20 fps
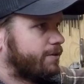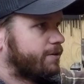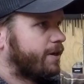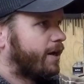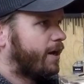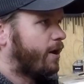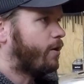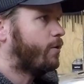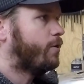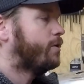
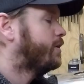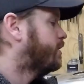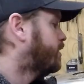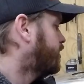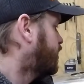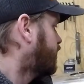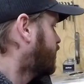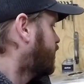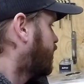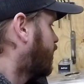Now,
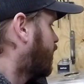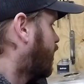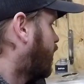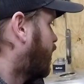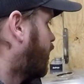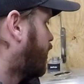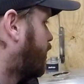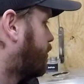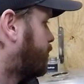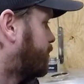
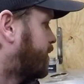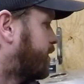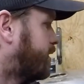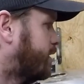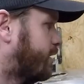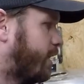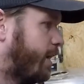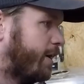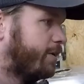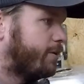
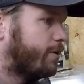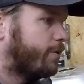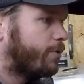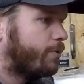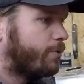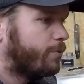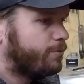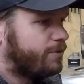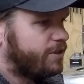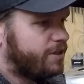I
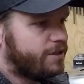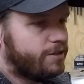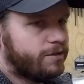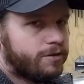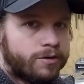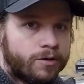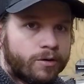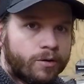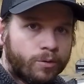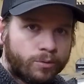know the
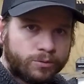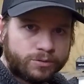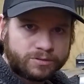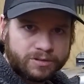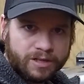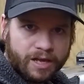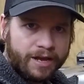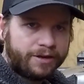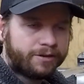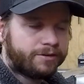older
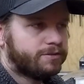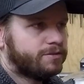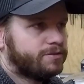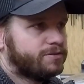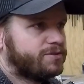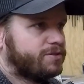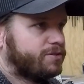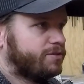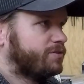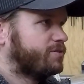
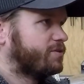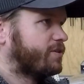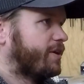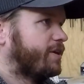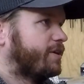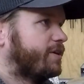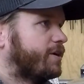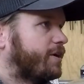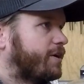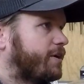liners, there's
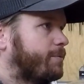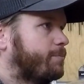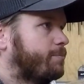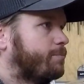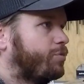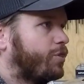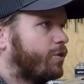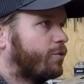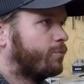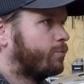like
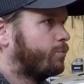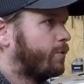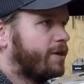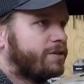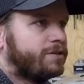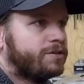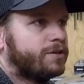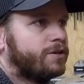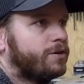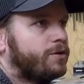
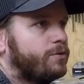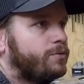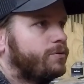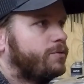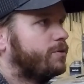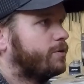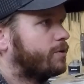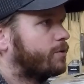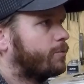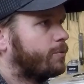red coat
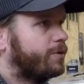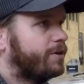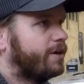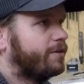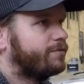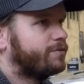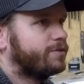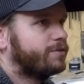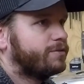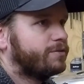or
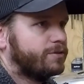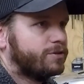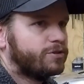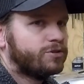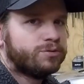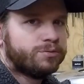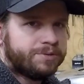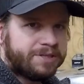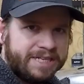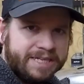whatever, or
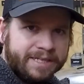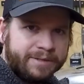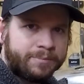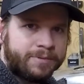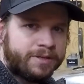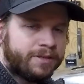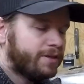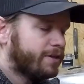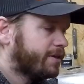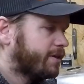cream.
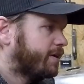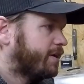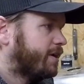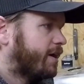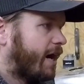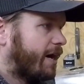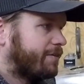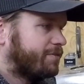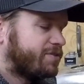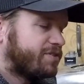
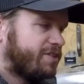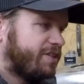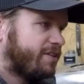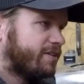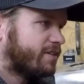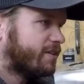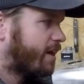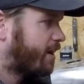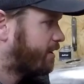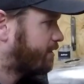I've seen a
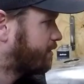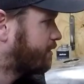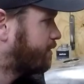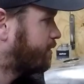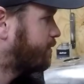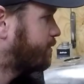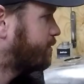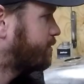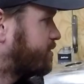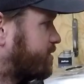lot of
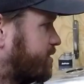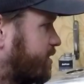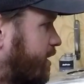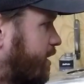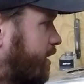those.